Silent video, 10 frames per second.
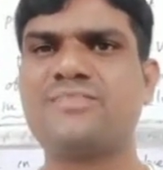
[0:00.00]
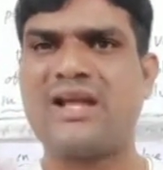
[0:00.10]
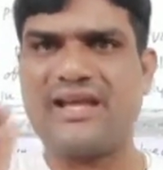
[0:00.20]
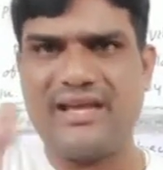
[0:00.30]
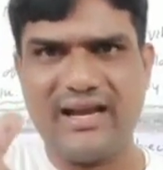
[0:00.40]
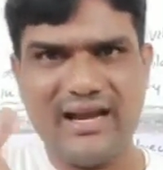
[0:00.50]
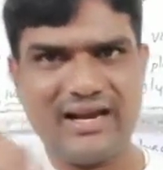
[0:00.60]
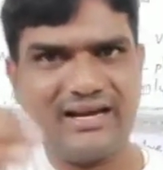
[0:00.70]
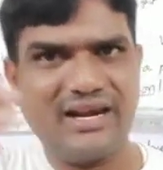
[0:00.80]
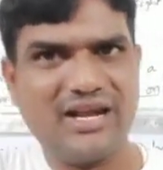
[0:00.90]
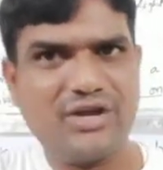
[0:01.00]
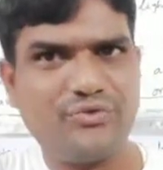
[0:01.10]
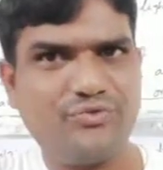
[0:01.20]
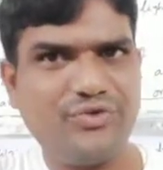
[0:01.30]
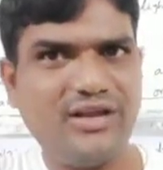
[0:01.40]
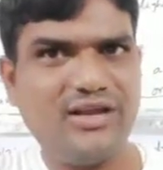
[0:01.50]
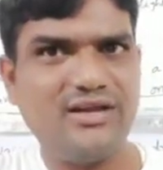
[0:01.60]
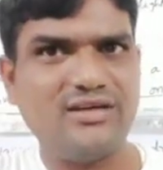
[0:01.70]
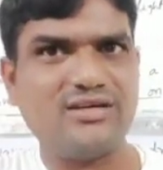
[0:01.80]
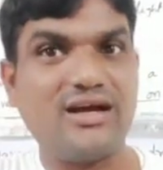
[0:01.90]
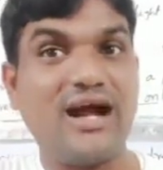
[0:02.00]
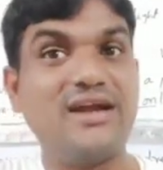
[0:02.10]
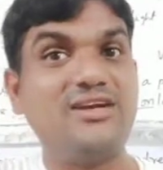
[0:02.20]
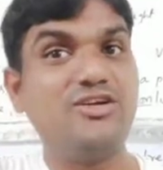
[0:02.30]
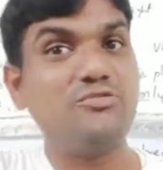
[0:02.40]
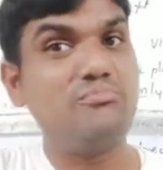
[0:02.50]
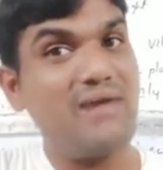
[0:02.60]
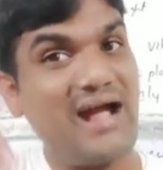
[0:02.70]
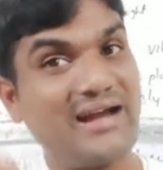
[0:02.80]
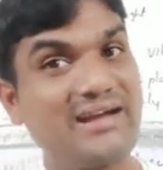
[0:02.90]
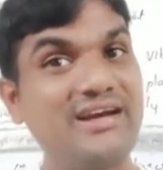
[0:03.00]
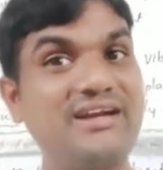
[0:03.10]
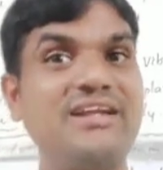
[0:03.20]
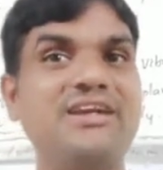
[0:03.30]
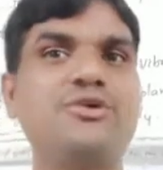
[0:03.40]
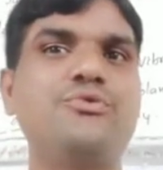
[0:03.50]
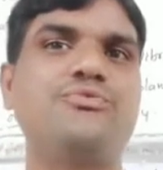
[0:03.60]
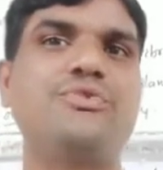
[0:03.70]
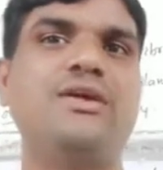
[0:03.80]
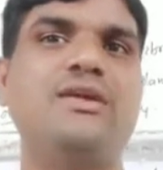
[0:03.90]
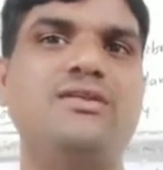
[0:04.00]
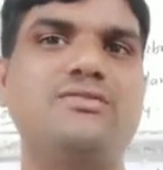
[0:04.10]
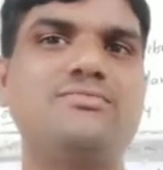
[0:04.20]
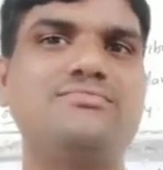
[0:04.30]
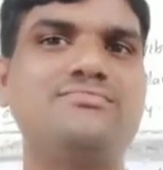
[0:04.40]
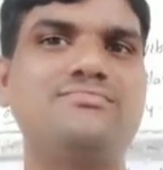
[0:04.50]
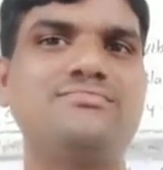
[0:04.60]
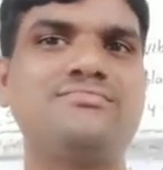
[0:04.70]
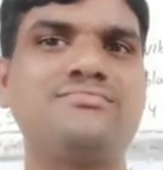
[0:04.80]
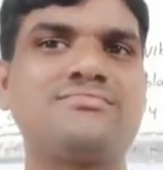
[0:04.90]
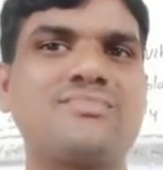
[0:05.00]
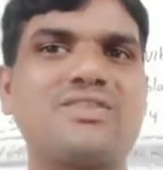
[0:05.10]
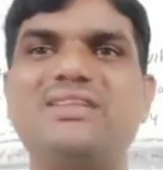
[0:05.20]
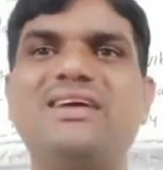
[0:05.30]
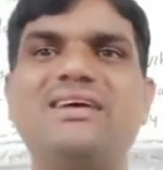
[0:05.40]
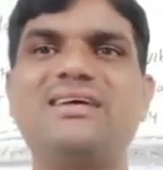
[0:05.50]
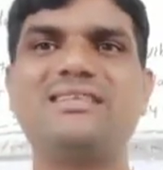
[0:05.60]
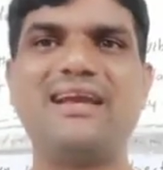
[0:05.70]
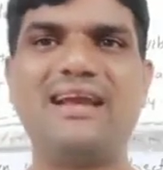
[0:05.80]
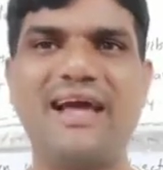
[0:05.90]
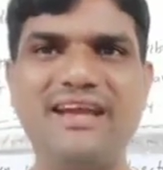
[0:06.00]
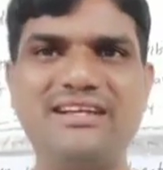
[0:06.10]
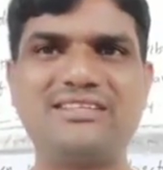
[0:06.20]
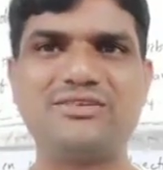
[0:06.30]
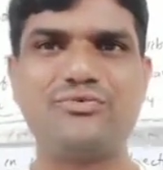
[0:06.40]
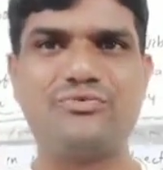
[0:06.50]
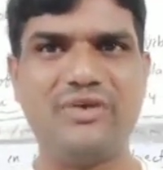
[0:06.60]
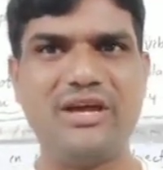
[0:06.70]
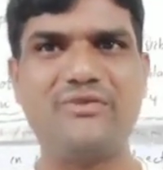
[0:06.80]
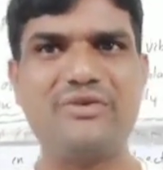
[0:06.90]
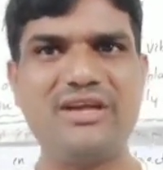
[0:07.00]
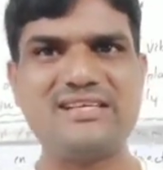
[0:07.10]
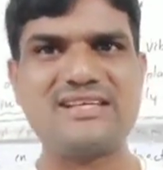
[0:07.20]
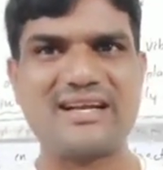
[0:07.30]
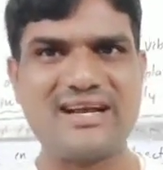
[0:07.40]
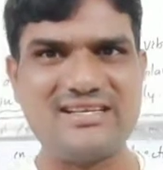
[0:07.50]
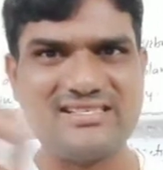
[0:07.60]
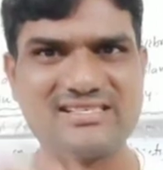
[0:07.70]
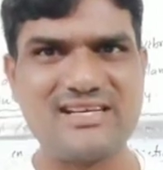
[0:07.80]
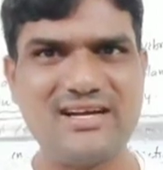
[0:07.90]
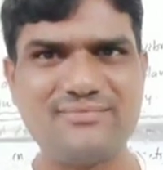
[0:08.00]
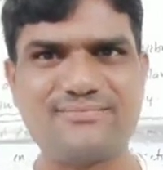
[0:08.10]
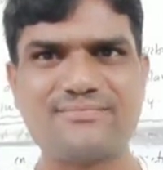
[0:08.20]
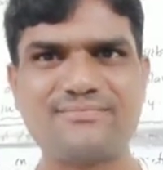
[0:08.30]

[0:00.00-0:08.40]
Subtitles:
electric field and magnetic field. The light wave is a consist of